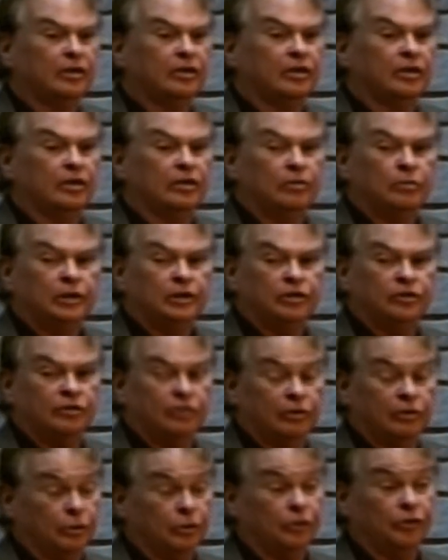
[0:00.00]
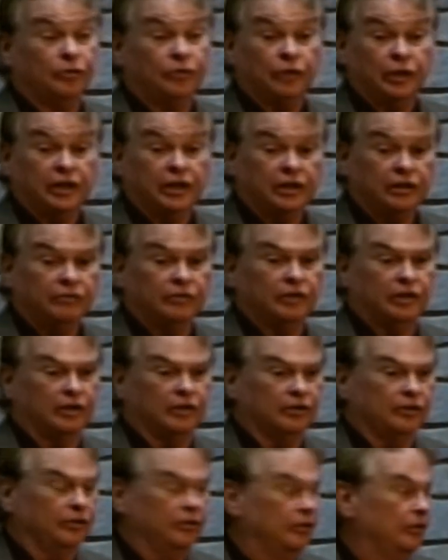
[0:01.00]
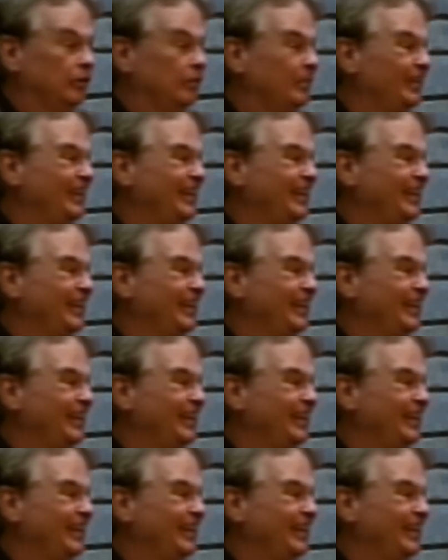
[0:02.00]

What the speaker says: We choose forgiveness.